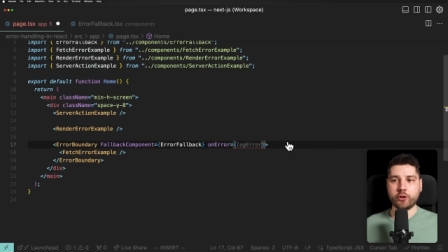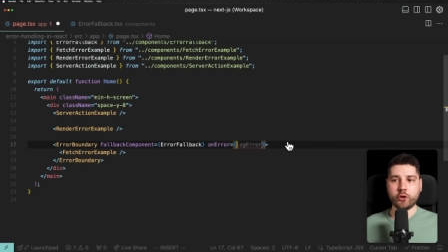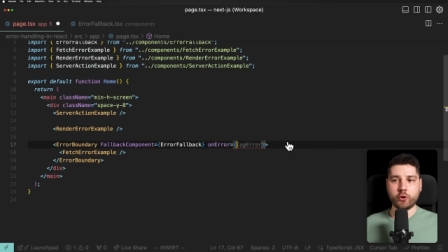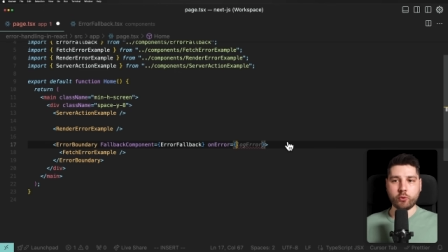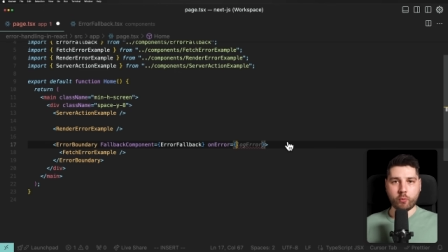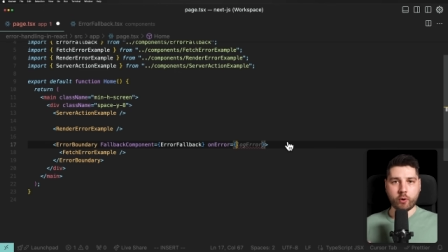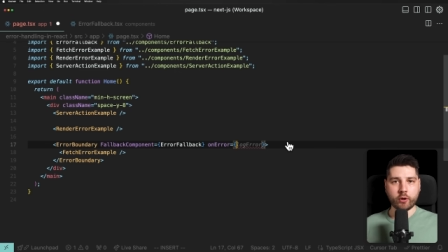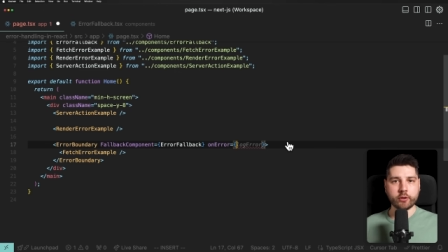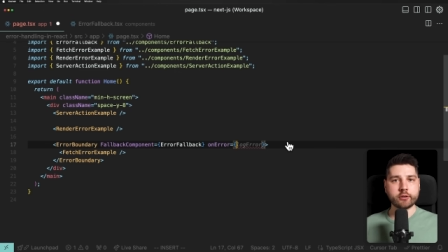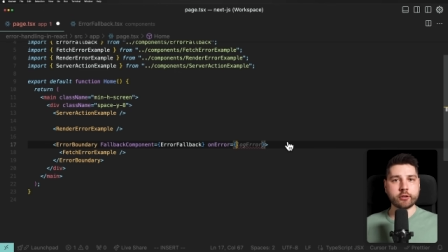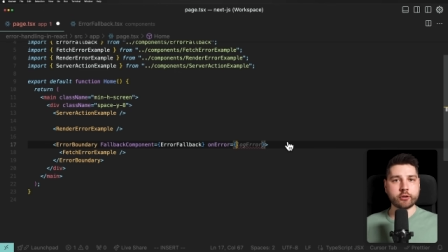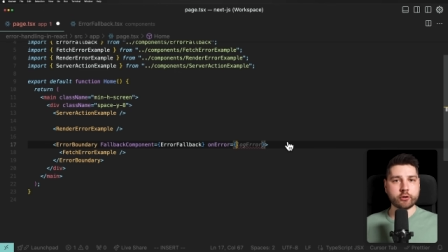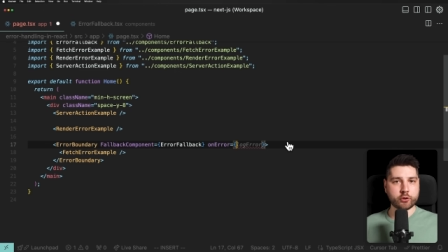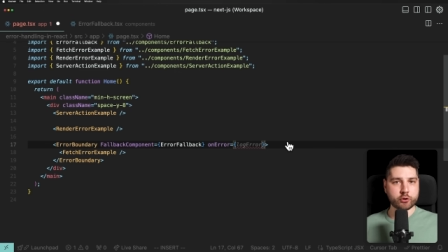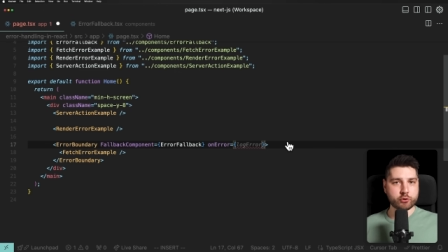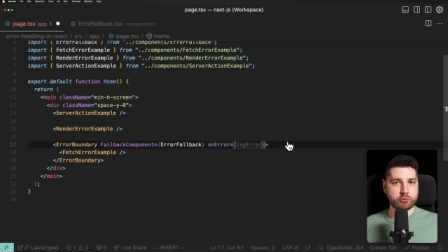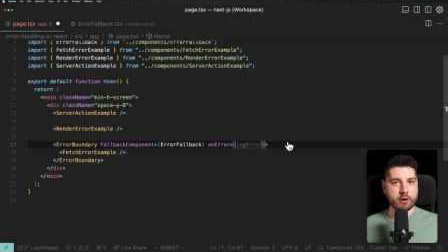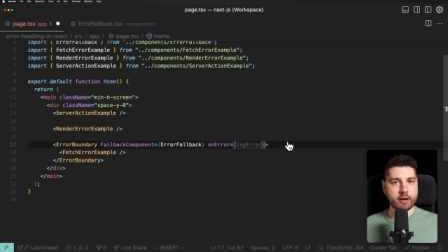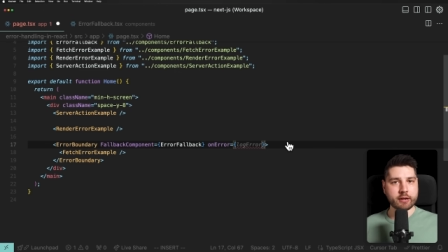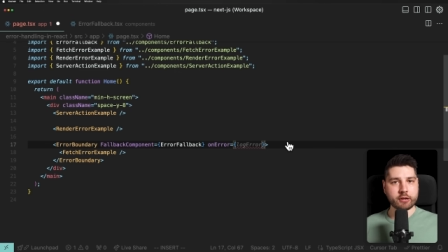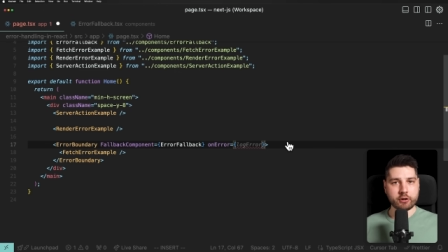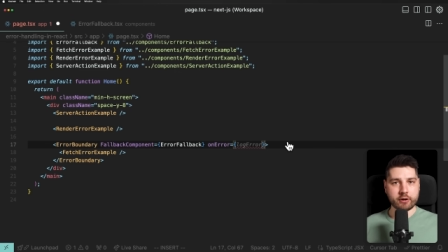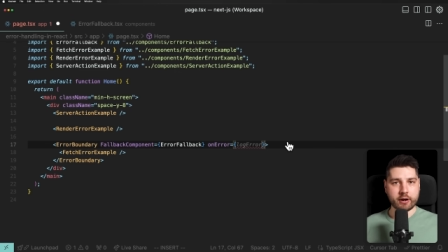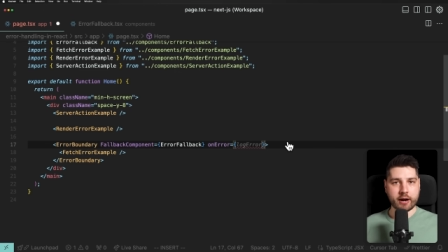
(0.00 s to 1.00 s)
You want to
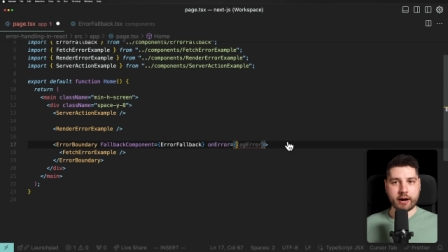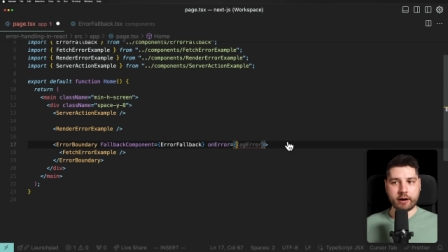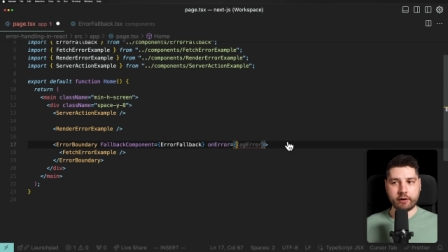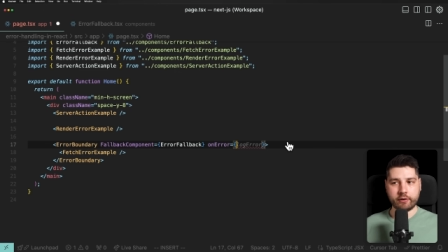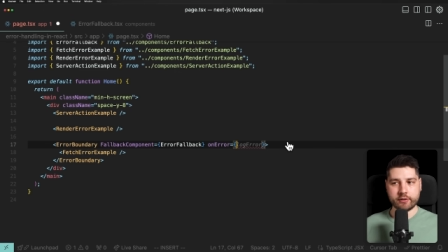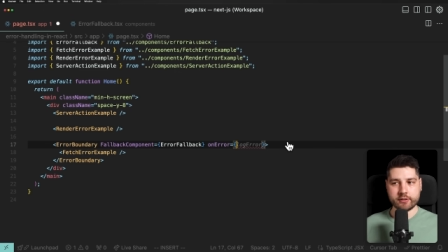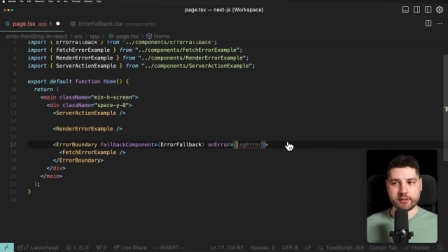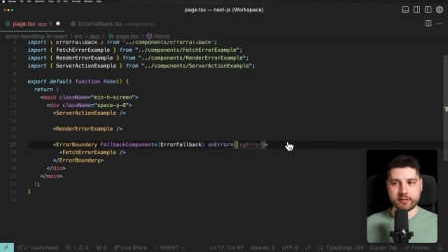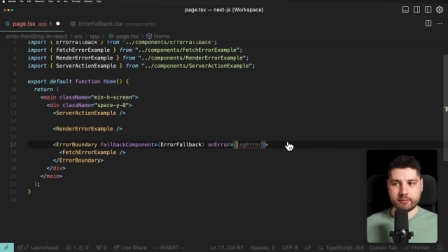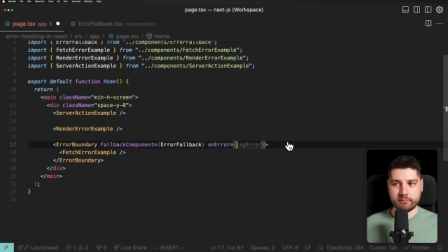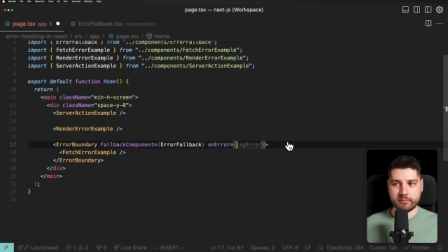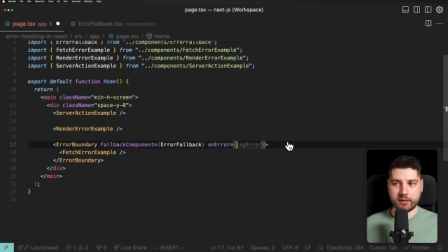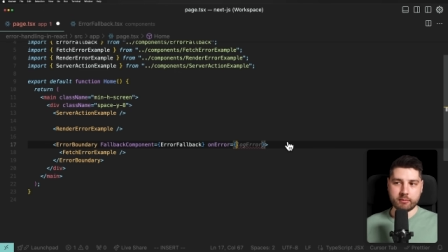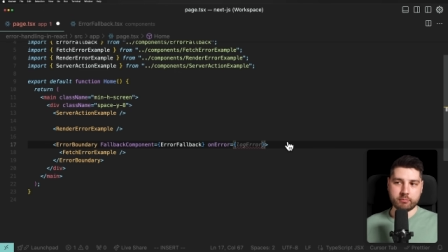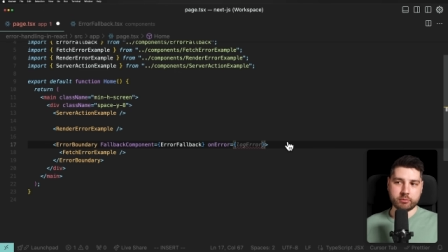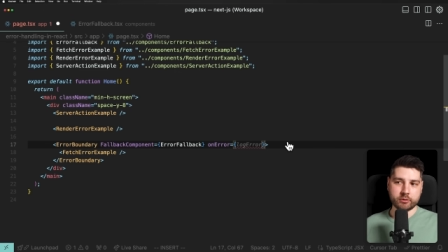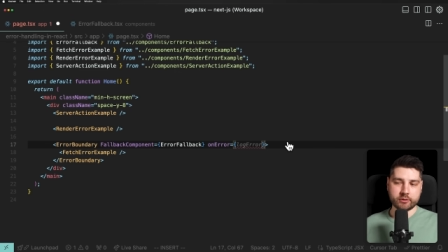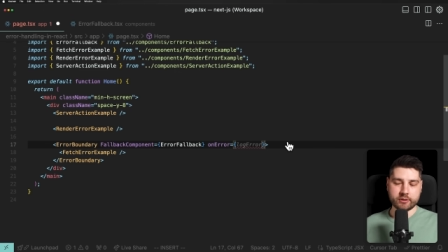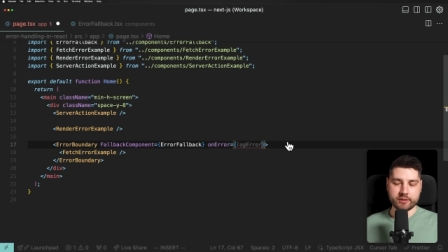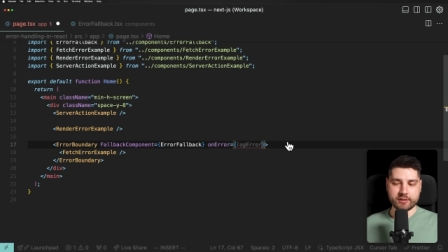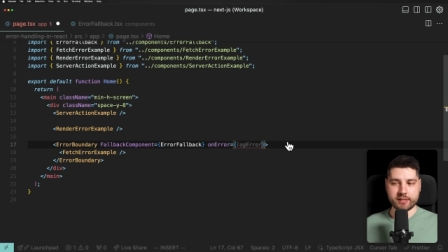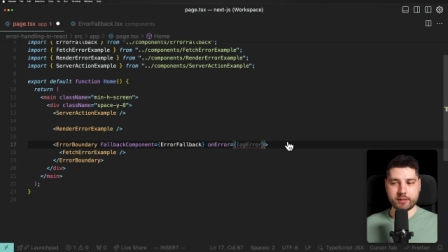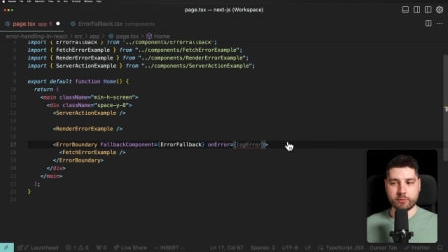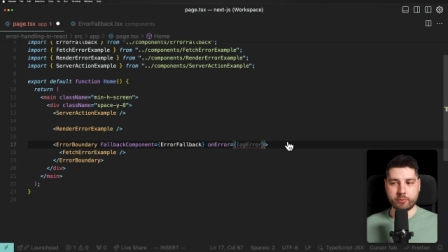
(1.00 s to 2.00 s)
track your errors and be able
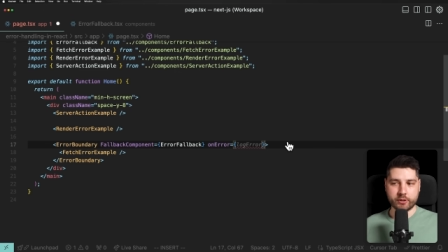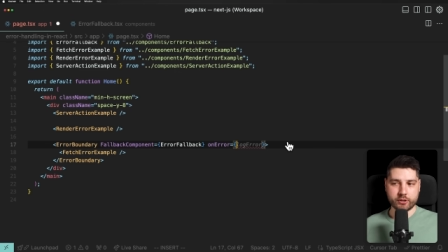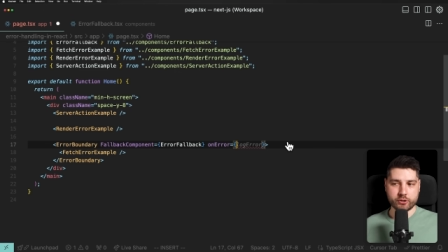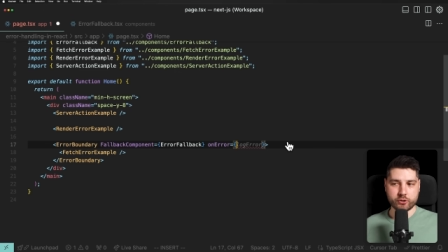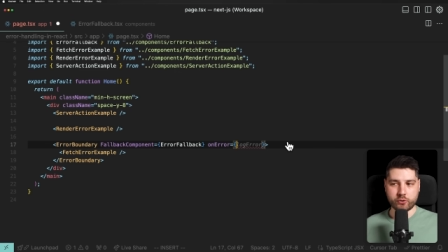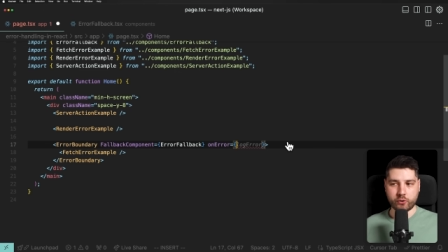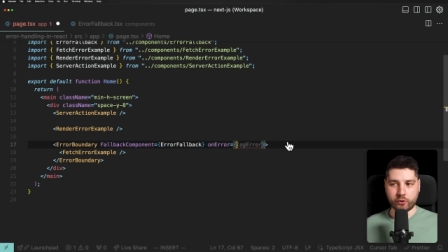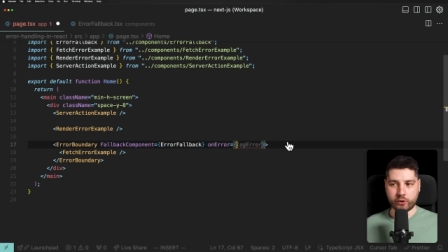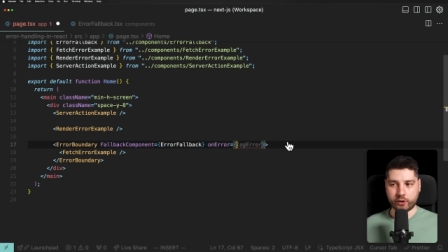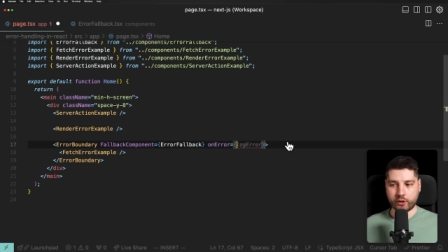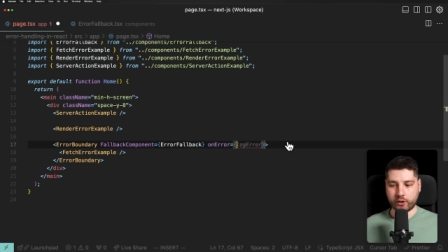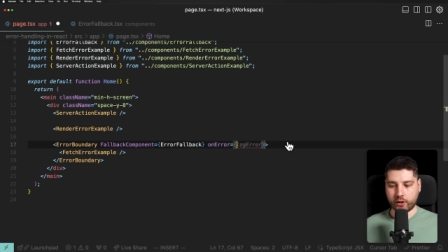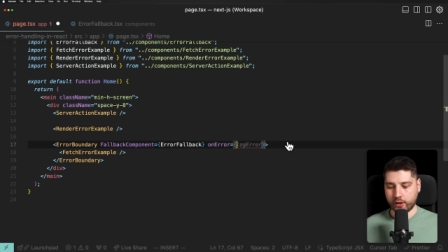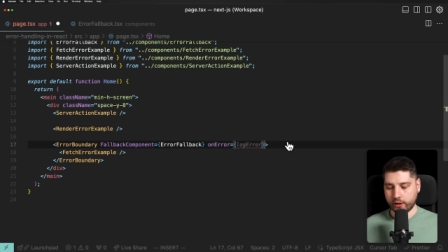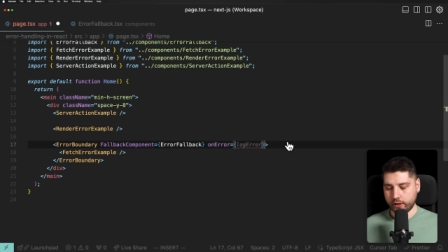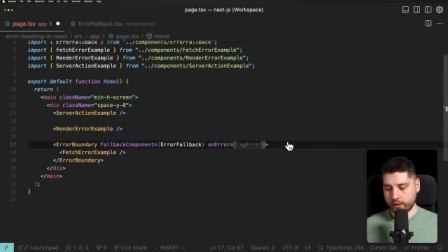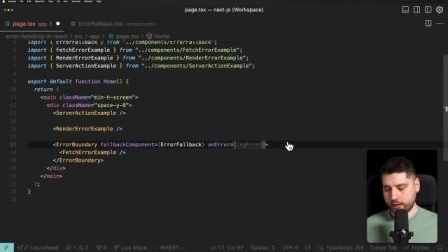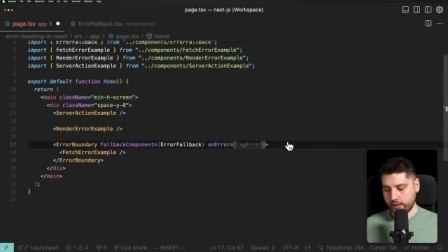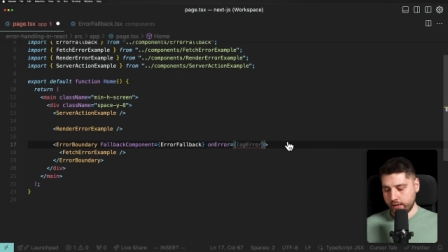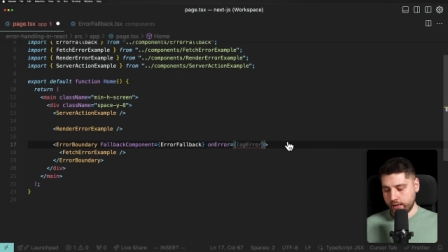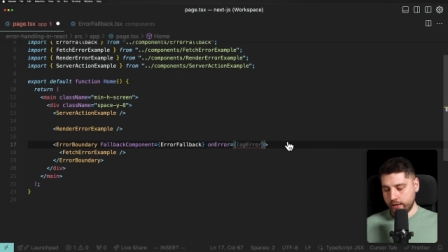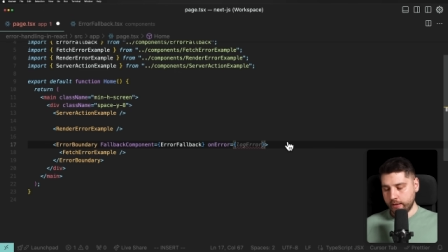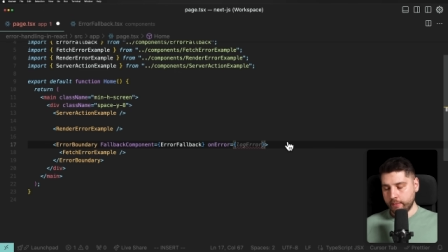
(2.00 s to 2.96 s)
to see what is going on.